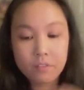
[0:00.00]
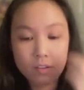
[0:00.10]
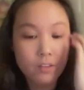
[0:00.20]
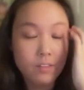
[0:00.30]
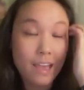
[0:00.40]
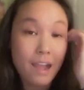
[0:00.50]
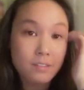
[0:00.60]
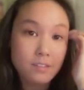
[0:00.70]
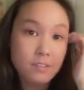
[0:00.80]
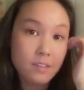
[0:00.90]
to, to
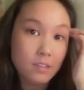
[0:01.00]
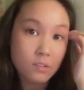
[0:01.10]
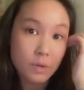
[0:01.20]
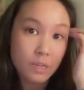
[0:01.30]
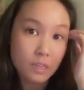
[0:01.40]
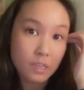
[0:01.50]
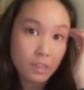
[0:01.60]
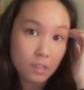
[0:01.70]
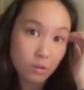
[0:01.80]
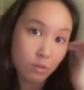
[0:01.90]
access things quickly
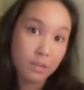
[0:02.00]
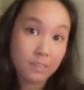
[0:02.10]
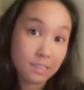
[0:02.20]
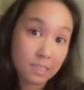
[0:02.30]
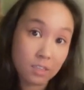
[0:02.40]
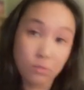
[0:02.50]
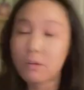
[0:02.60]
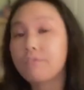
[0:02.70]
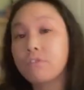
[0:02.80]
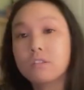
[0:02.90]
that they're going to need to
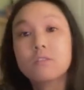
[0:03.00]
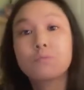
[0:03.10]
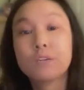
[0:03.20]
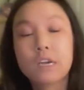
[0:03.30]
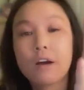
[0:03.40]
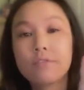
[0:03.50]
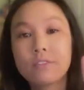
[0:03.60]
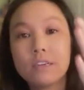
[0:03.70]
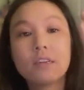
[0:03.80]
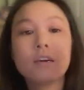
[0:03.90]
reference pretty
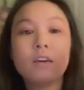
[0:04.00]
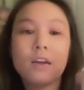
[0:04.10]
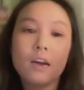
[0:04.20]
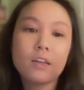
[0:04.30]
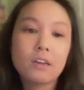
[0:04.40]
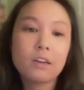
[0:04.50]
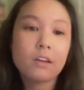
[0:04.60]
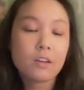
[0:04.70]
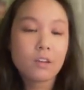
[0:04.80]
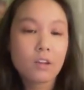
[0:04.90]
often. And
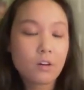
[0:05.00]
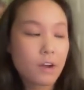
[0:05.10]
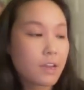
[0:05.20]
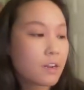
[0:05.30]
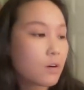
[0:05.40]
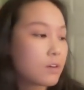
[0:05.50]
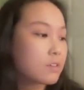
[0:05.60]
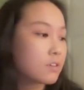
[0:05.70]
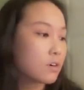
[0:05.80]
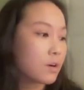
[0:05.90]
then, you know, I get a
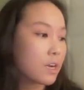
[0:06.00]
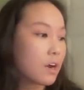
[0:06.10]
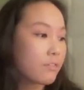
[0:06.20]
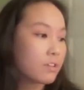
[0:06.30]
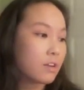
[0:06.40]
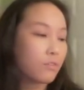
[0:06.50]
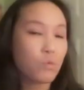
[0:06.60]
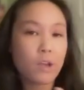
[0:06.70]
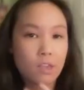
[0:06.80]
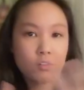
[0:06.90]
question quite often of
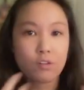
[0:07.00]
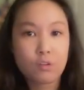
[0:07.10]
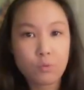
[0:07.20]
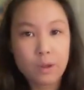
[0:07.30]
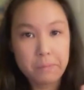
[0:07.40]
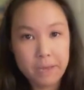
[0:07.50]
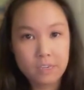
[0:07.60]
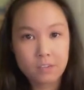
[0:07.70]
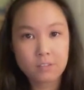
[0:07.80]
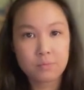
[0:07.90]
what you do when
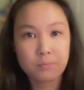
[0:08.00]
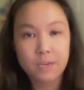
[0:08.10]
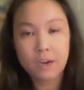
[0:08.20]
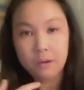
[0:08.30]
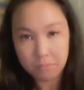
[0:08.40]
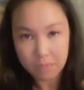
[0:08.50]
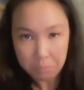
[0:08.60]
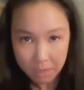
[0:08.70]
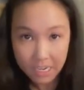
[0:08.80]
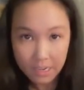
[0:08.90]
pages become
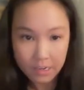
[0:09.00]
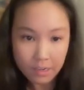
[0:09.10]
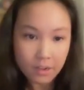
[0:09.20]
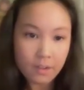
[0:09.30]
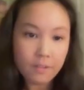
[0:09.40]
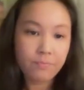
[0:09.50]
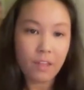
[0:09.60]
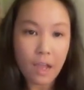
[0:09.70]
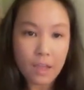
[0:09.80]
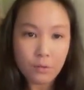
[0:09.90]
deprecated.
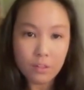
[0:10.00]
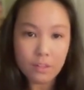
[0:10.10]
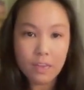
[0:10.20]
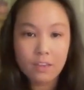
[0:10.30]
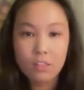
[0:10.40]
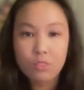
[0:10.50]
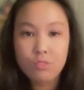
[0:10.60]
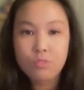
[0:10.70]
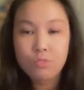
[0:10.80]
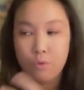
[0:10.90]
I don't like
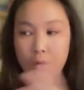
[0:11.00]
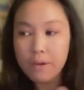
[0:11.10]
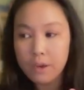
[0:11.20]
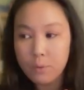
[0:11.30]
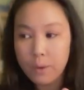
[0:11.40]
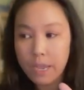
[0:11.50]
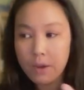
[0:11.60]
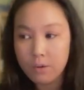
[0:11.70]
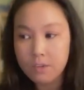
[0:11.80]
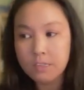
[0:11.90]
throwing
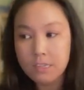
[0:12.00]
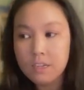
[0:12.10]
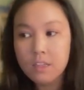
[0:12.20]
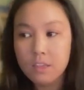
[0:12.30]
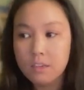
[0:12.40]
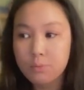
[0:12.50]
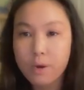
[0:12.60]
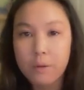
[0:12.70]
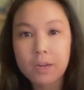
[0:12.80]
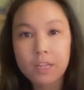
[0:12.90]
away or deleting things
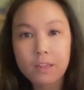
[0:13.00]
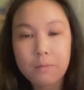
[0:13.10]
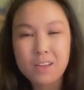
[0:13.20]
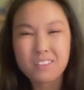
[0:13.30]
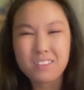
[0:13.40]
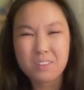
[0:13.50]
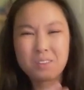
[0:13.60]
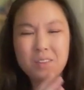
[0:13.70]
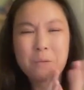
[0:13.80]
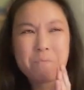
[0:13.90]
permanently because
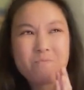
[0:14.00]
there's